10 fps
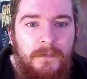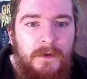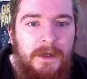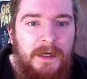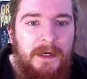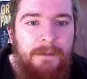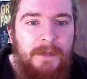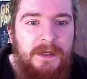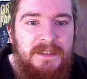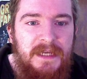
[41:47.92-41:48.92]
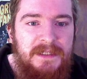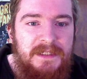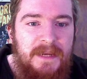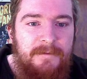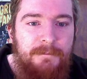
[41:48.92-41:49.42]
Taz
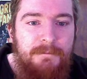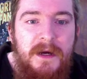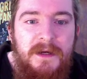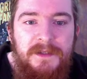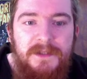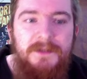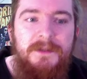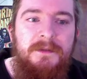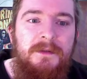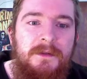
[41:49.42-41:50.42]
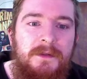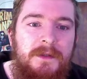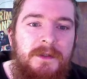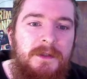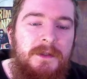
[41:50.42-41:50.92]
Escape from Mars.
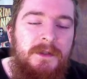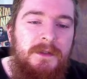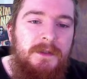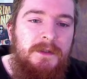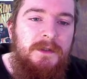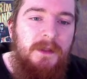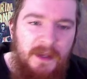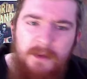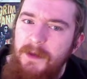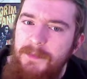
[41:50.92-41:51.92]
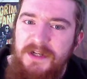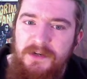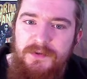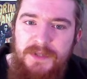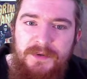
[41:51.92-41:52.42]
I think I might have been
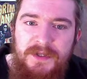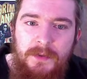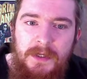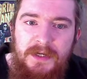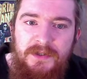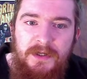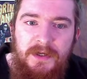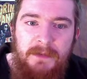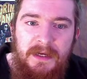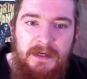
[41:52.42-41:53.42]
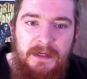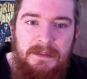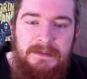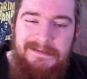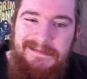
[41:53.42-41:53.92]
generous with that one as well, actually, looking back on it.
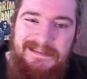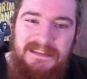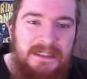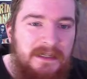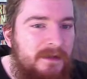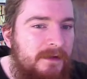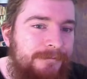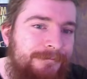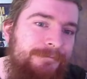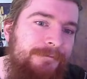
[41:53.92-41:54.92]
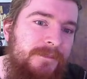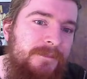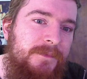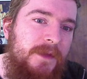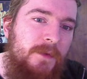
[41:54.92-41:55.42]
See,
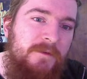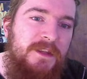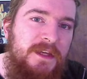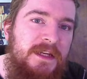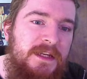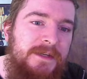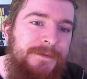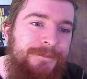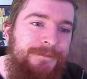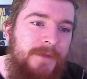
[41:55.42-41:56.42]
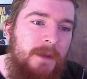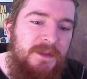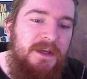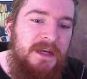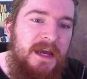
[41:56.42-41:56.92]
I'm overthinking it now. I'm
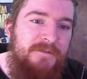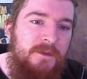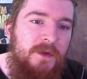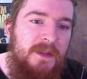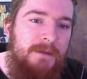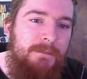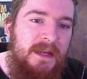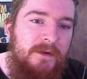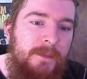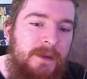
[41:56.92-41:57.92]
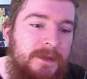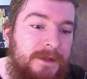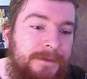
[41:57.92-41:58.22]
thinking I have to put that in Barely Remember.